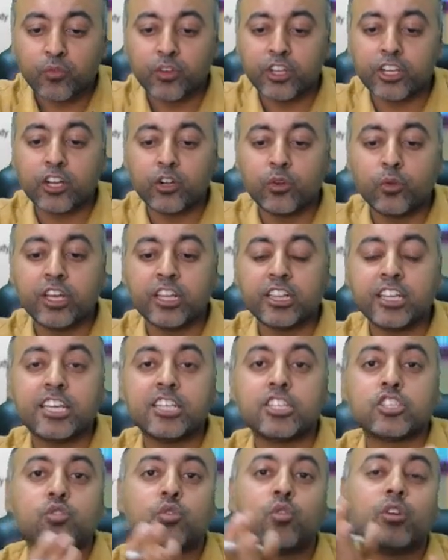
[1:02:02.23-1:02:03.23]
When you're doing the
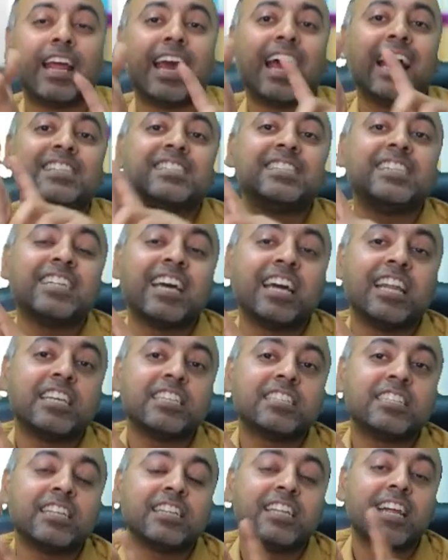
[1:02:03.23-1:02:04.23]
histone
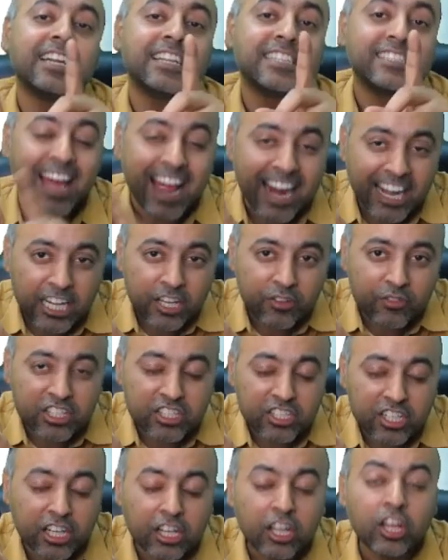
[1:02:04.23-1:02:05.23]
acetylation, that is
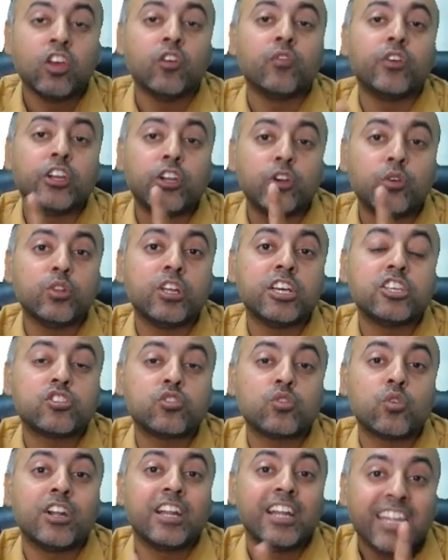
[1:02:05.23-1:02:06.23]
activation. When you do the
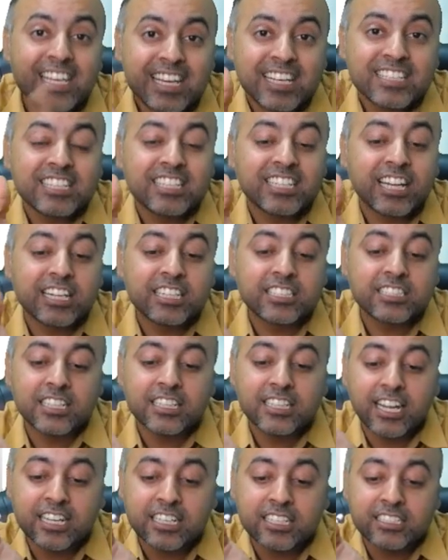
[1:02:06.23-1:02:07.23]
histone
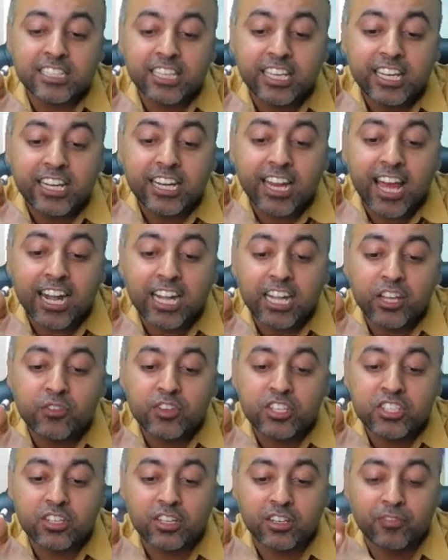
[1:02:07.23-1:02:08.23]
deacetylation, that is
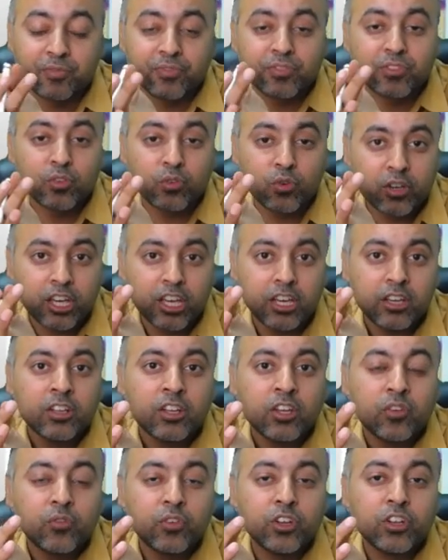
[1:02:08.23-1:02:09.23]
inactivation. Okay,
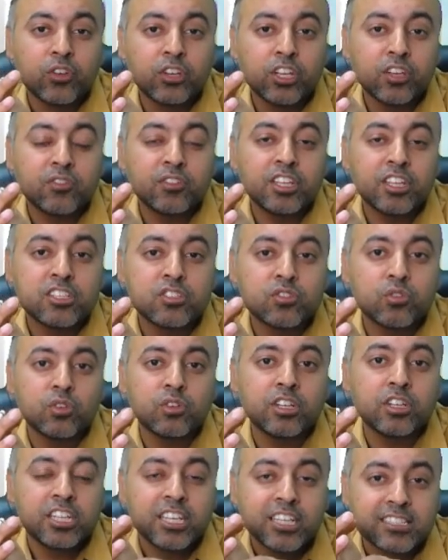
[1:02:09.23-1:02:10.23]
when you give the
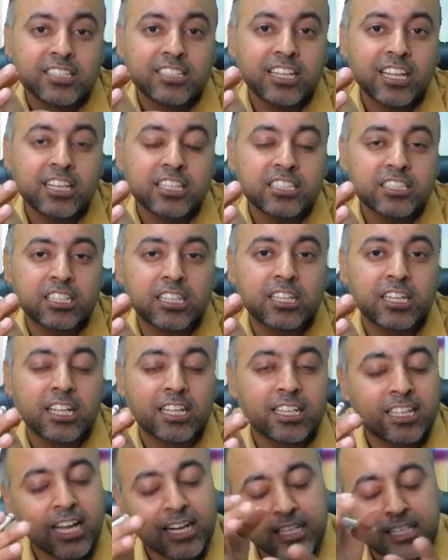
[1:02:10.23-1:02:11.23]
histone deacetylation,
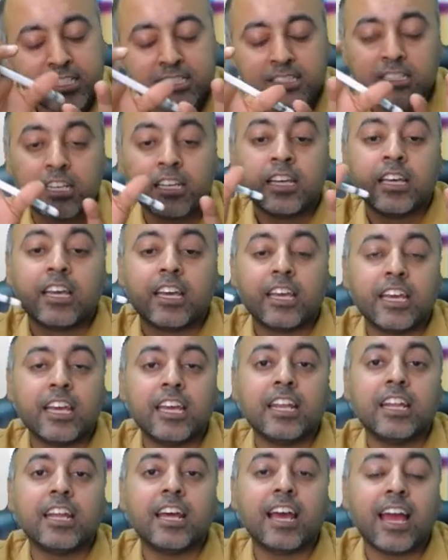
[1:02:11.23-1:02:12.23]
that is
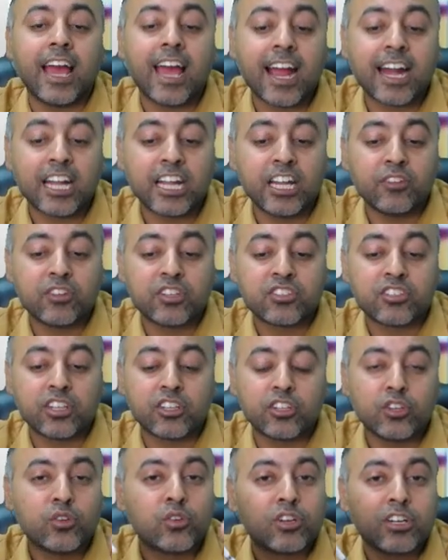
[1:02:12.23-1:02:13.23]

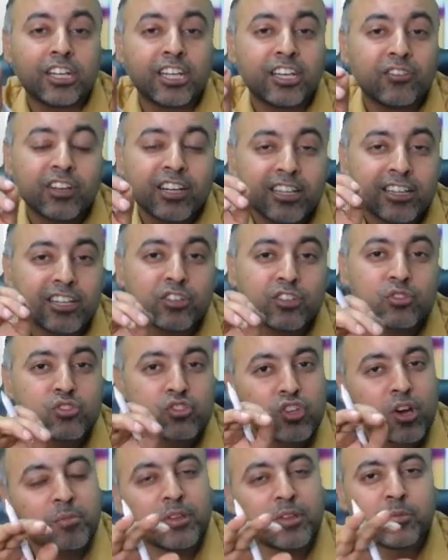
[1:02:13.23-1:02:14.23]
inactivation. You don't give anything to
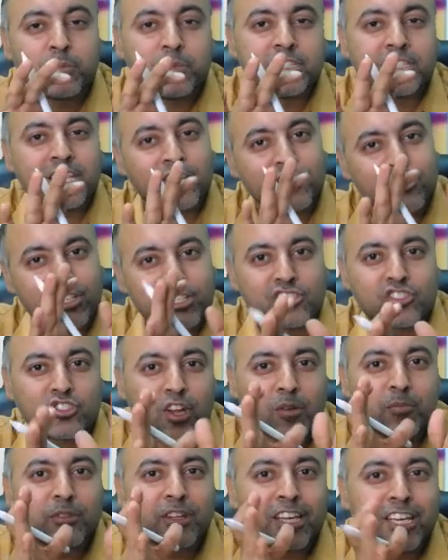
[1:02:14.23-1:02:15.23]
stop the PCR. You just
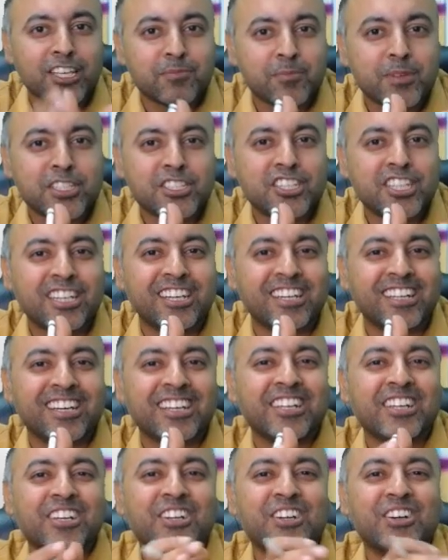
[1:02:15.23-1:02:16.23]
stop the machine.
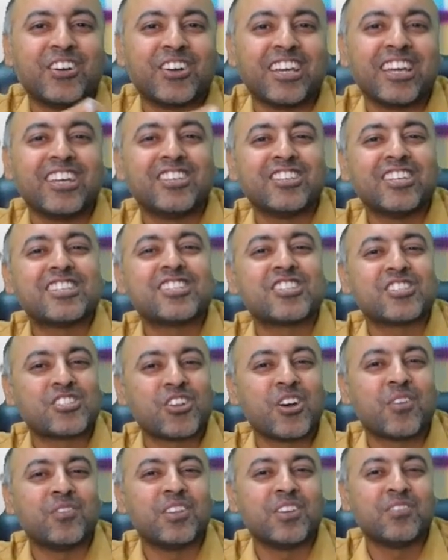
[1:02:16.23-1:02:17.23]
Okay, you just
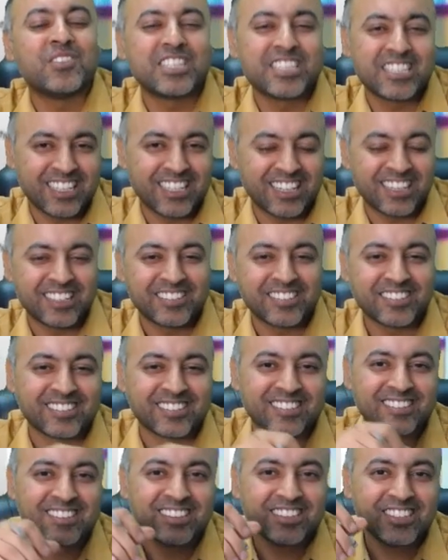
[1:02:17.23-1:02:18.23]
stop the machine.
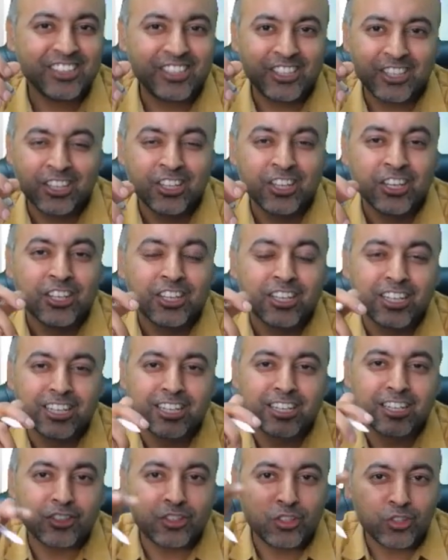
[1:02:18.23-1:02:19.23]

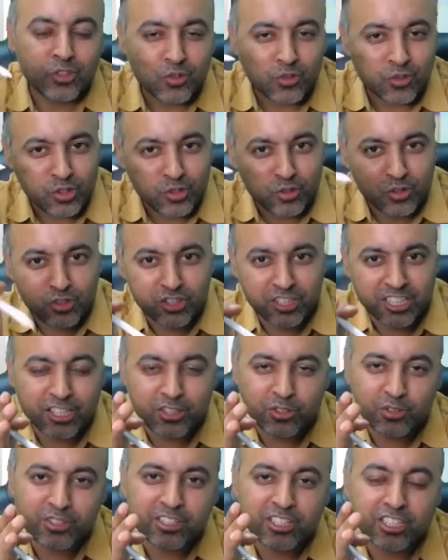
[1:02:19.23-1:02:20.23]
You just
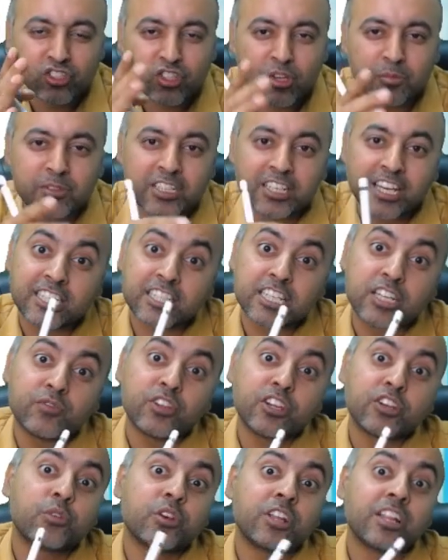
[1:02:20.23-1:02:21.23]
need to stop the reaction
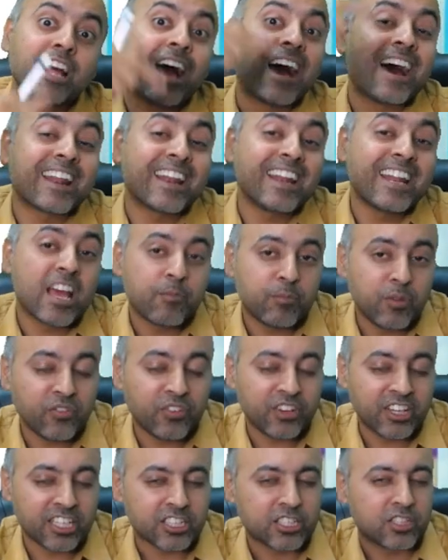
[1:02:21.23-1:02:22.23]
when you're doing the RNA
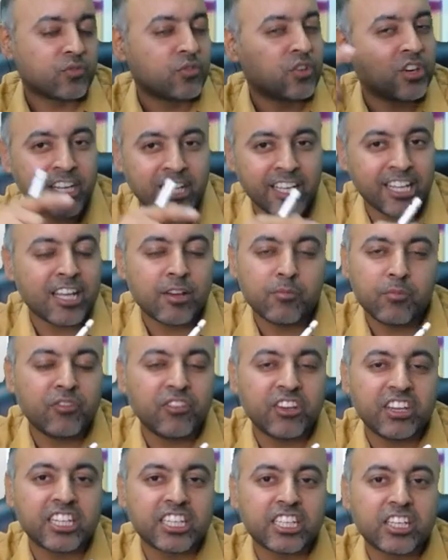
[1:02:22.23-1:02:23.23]
amplification. For DNA
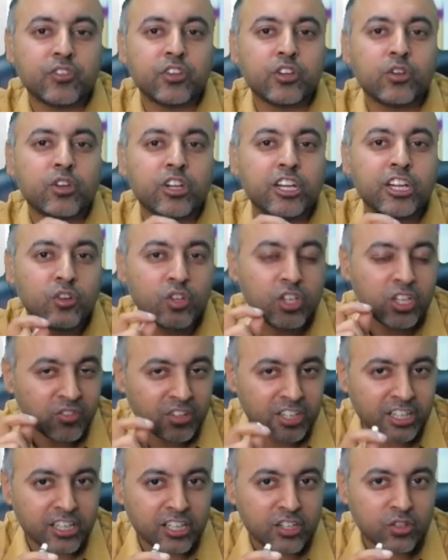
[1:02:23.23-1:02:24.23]
amplification, we don't need to
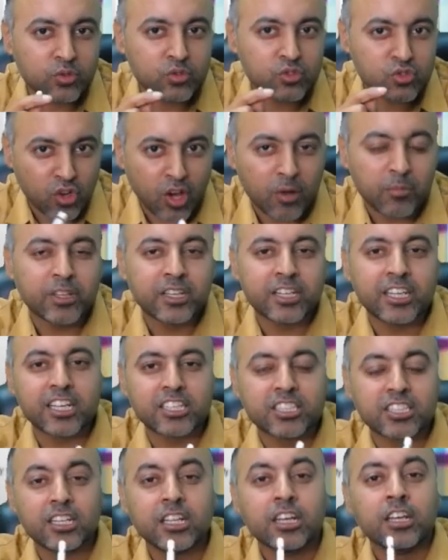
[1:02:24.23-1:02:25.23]
give anything to stop the
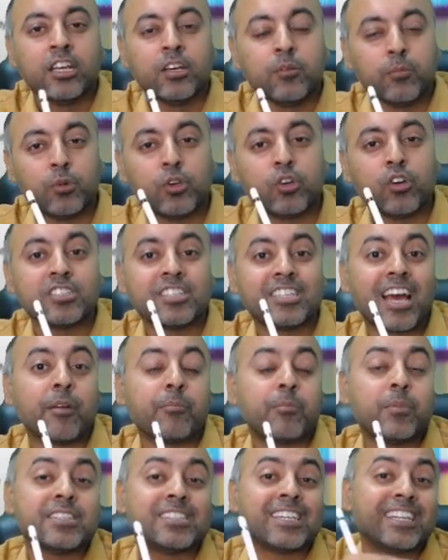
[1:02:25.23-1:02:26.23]
reaction because it
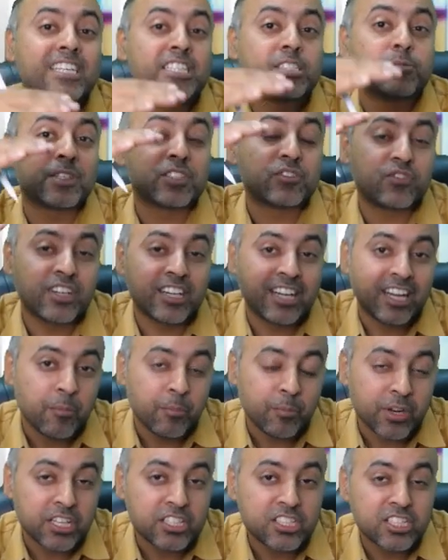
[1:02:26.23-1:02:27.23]
happens at a specific
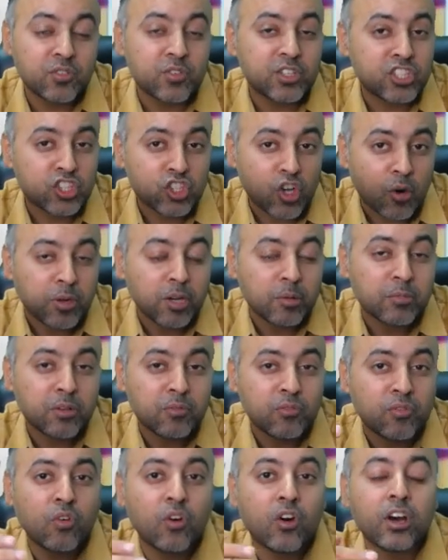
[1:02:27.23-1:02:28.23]
temperature which is
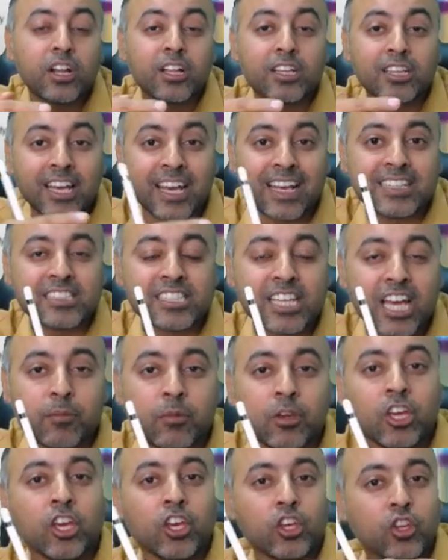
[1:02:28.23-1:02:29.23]
optimum for the
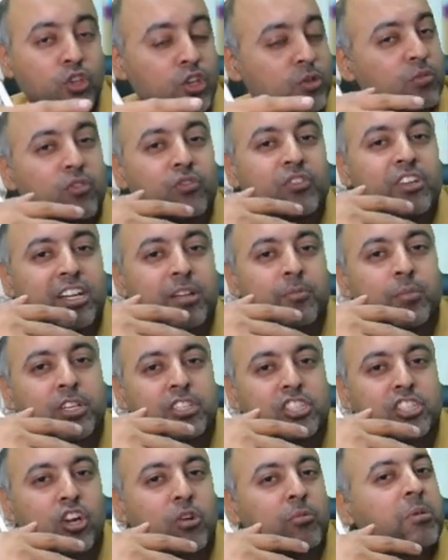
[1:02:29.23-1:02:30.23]
enzyme. You remove the
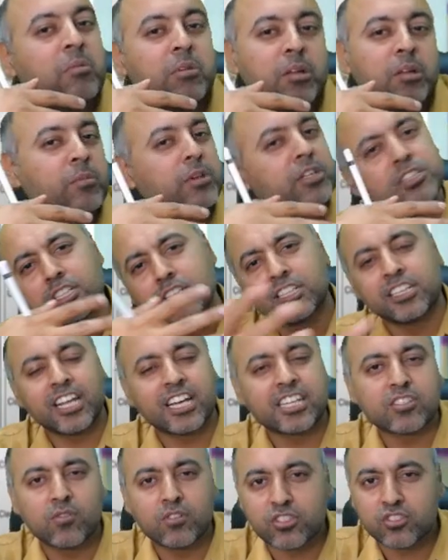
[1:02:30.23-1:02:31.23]
temperature, optimum temperature, the
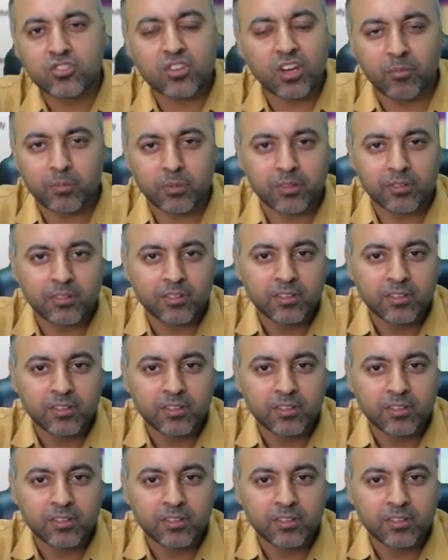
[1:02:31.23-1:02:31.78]
reaction will stop.